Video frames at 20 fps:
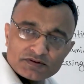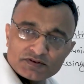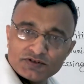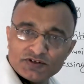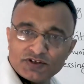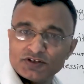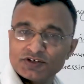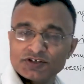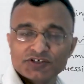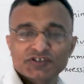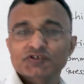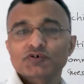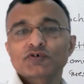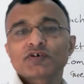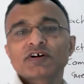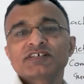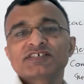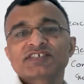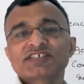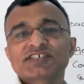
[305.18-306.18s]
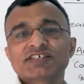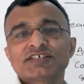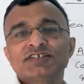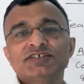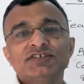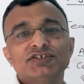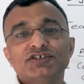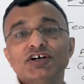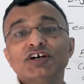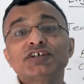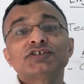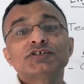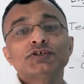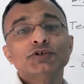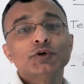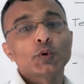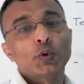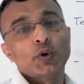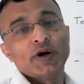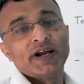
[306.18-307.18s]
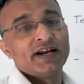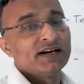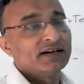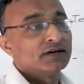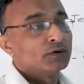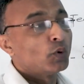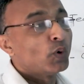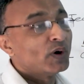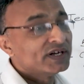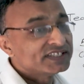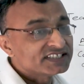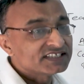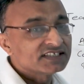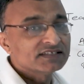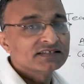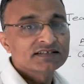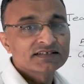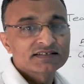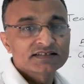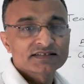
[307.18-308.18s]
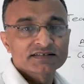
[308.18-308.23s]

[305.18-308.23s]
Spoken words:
the students don't know what